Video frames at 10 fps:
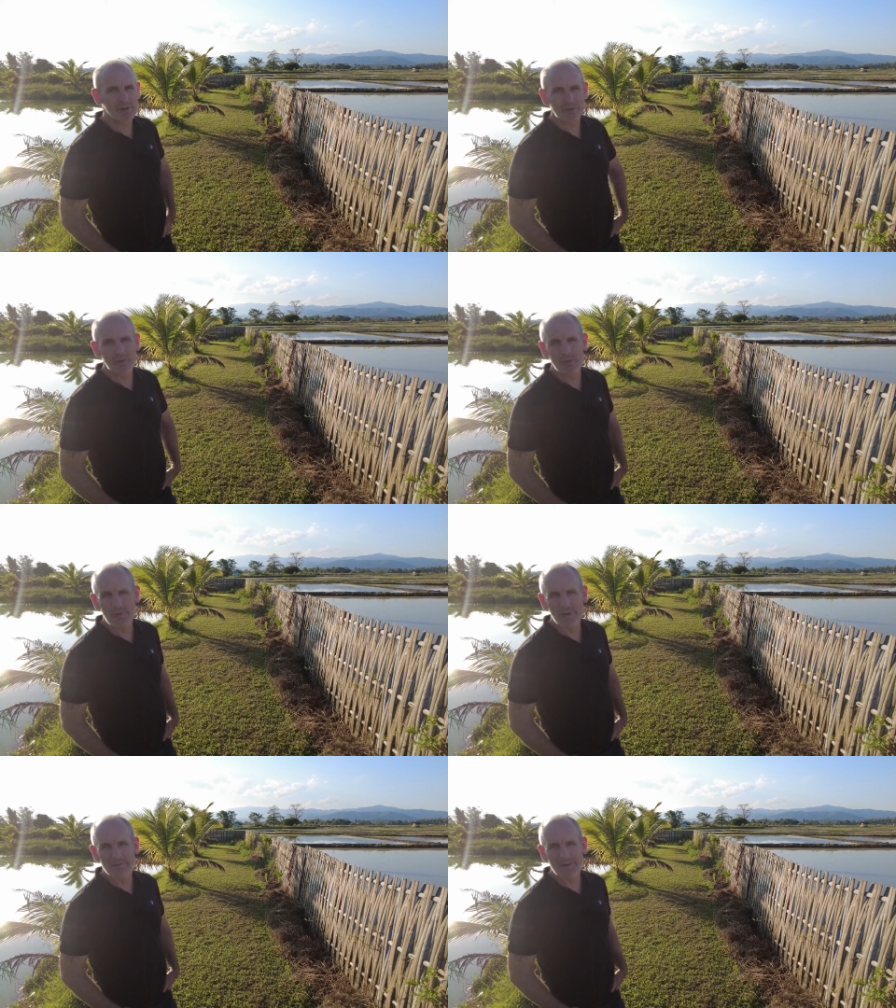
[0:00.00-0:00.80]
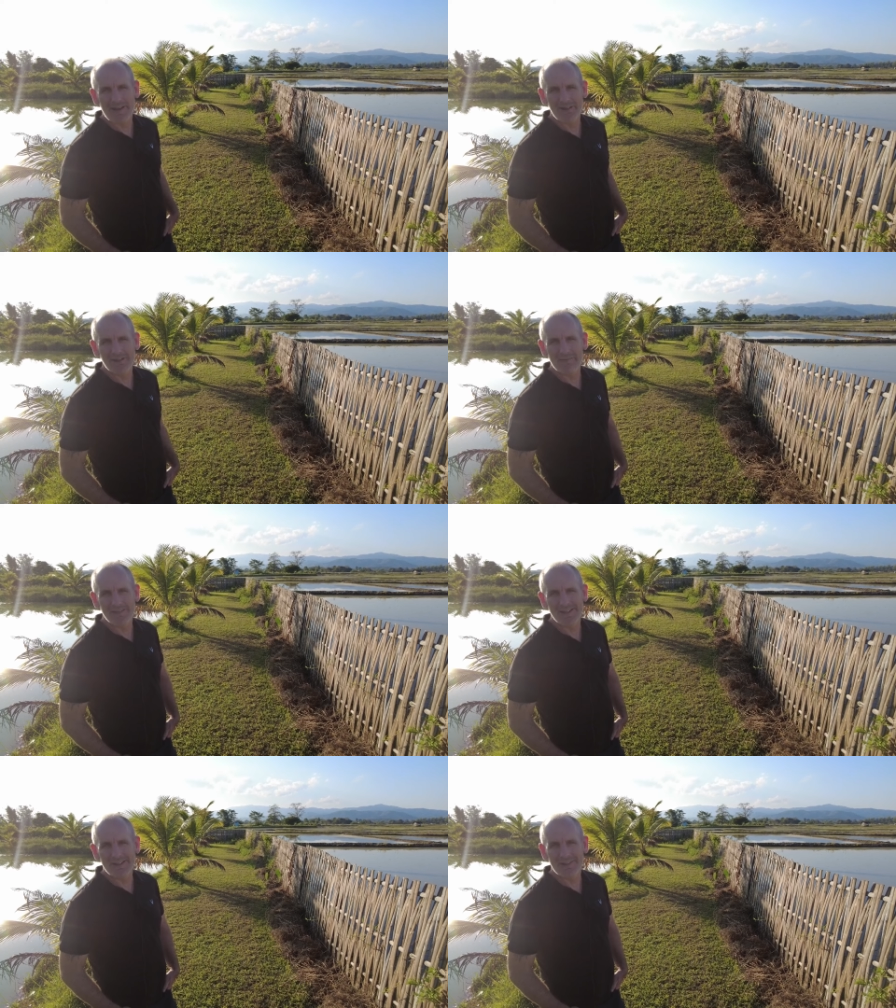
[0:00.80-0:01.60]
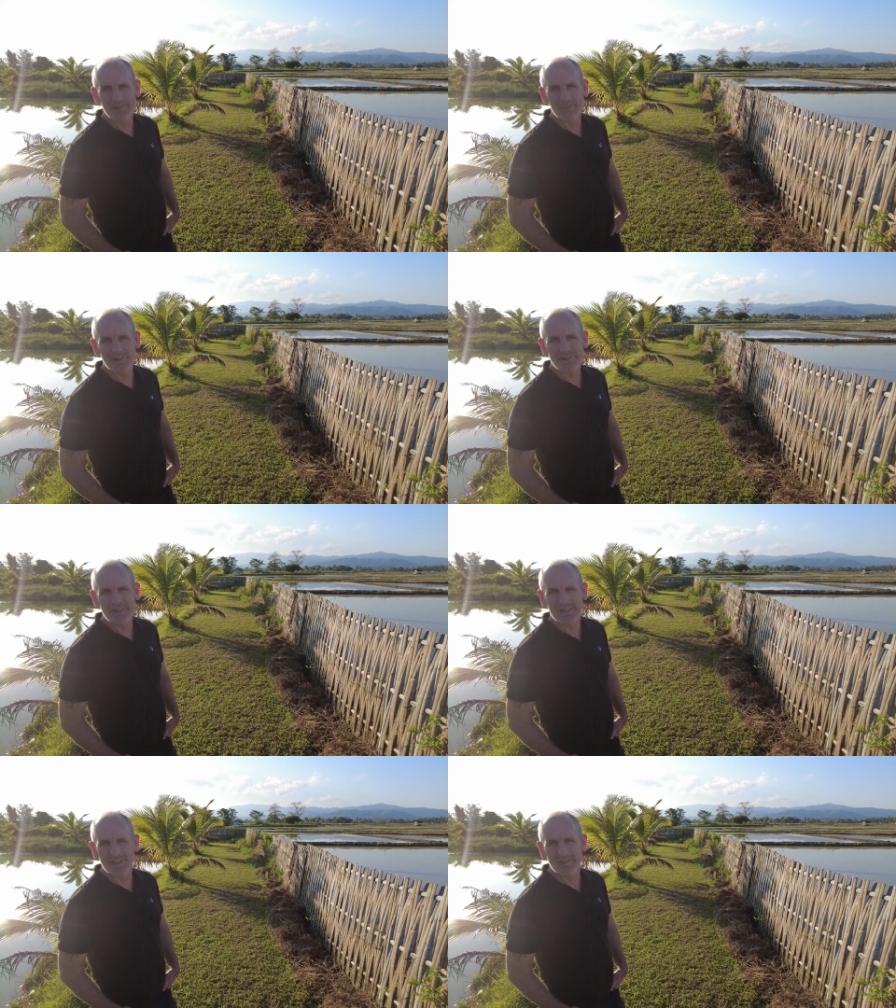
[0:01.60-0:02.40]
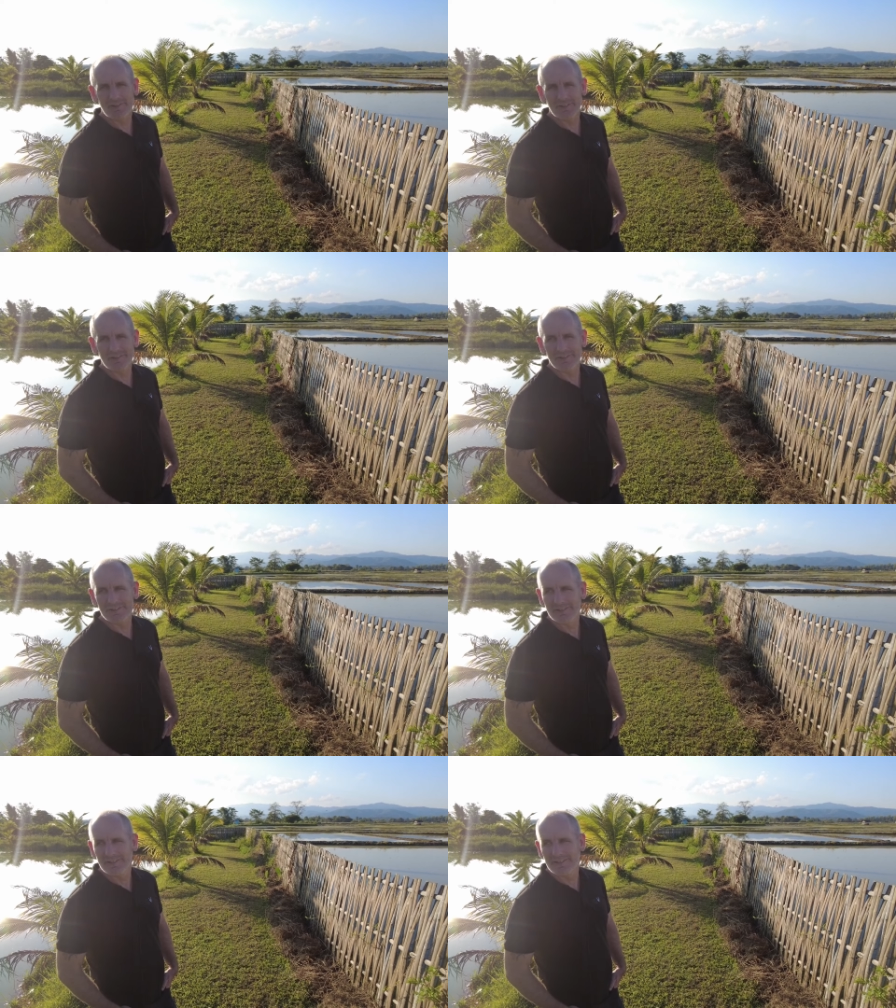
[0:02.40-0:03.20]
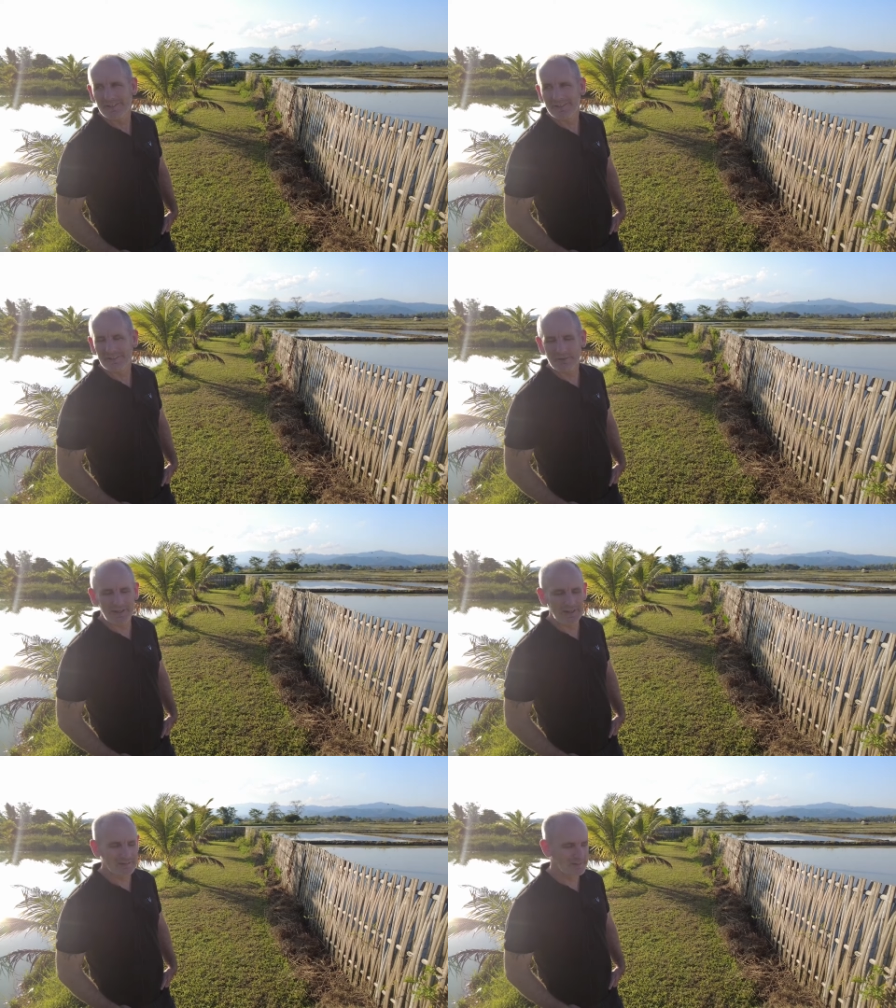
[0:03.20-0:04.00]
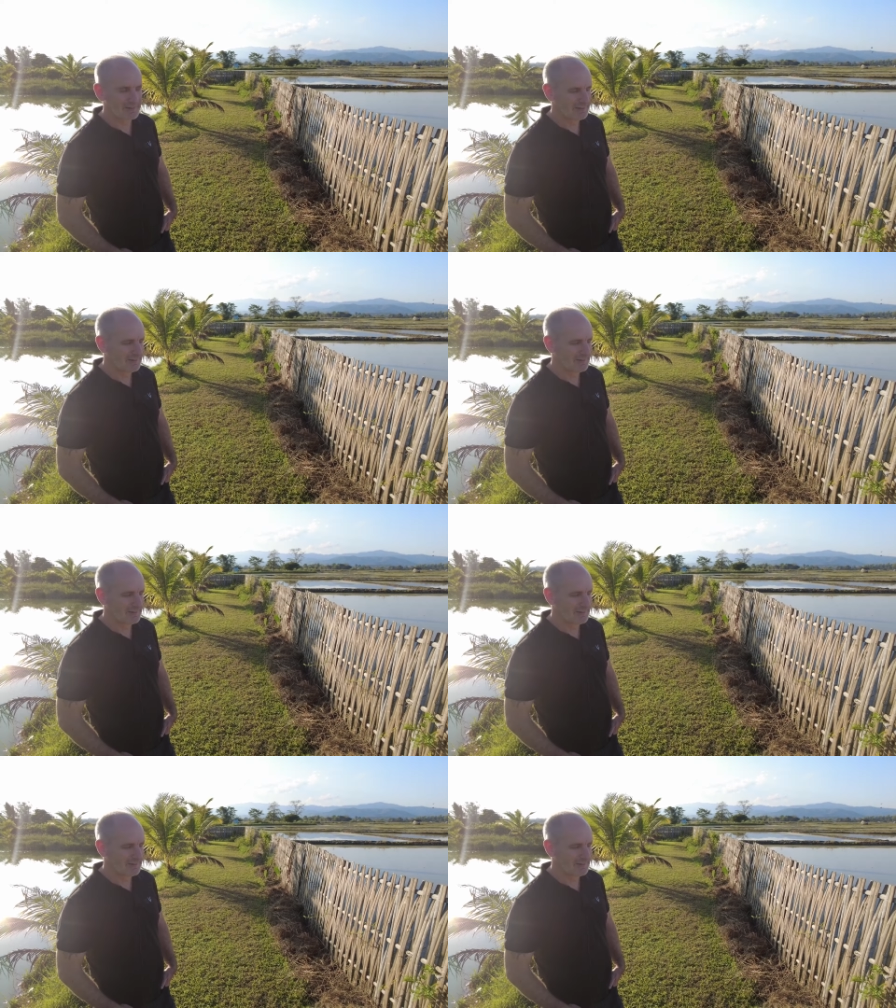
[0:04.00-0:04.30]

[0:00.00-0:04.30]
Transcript: on the lawnmower for an hour every day. That's my daily wow. exercise. Okay. Cutting the grass